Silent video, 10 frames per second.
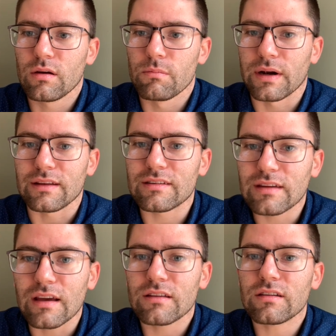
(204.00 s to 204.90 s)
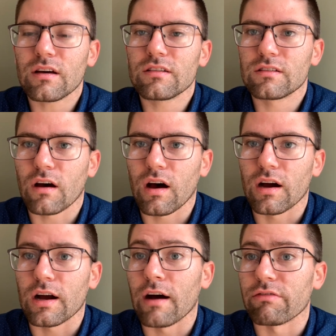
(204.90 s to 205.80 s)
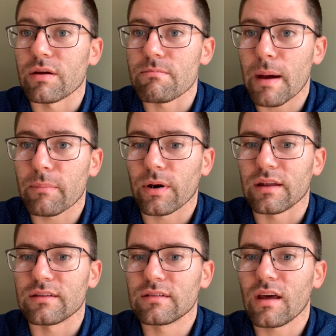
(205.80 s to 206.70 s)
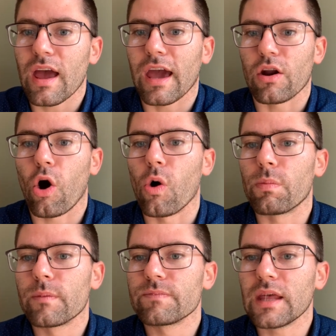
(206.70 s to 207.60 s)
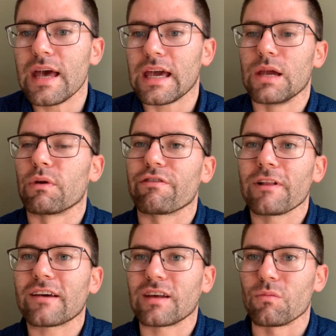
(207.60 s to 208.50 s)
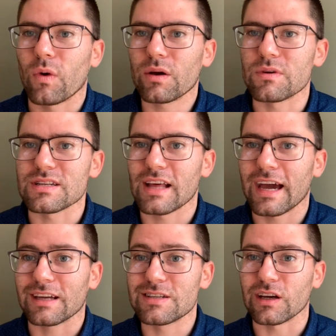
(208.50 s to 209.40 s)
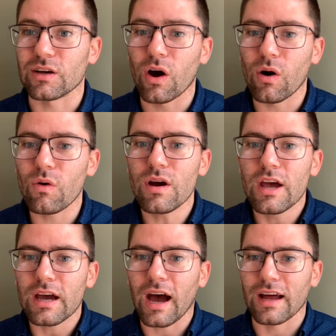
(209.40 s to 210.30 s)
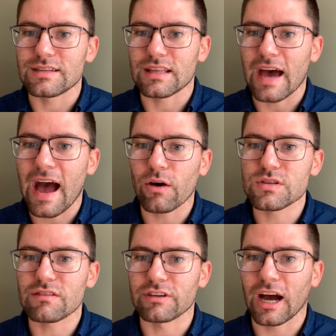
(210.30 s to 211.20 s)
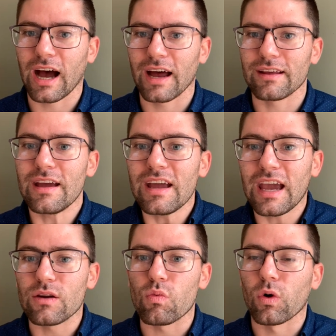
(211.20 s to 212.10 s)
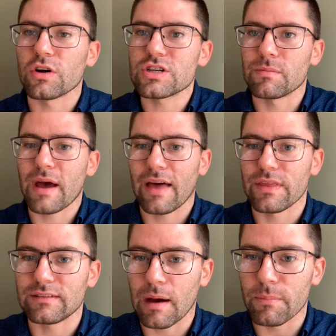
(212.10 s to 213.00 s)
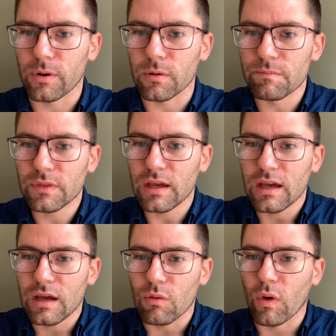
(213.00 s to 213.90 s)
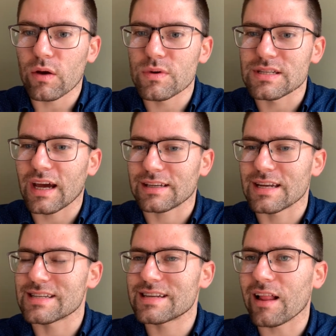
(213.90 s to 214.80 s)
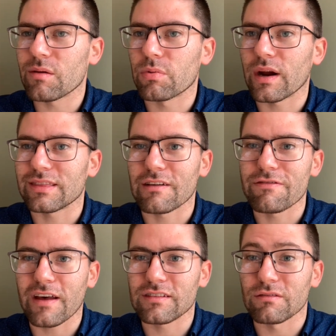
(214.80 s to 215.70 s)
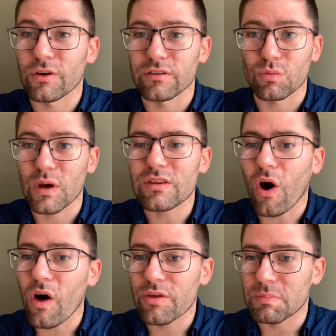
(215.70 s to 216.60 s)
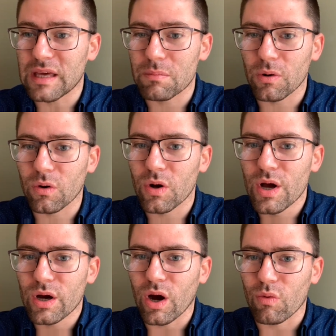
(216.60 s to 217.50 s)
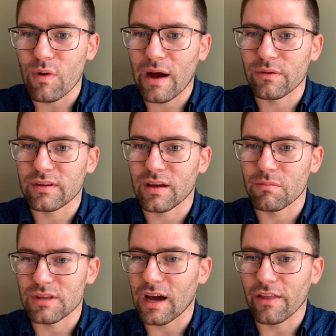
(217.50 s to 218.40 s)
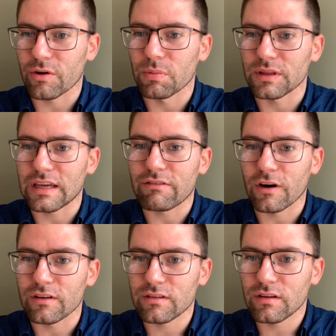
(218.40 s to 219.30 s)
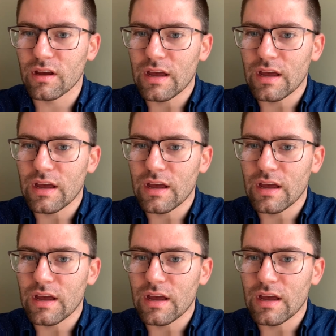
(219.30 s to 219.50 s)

but he sings a song of remembrance and hope. He reflects on what it was like to go to the house of God in worship at the temple, what it was like to celebrate the festivals with all the people around him, the other believers,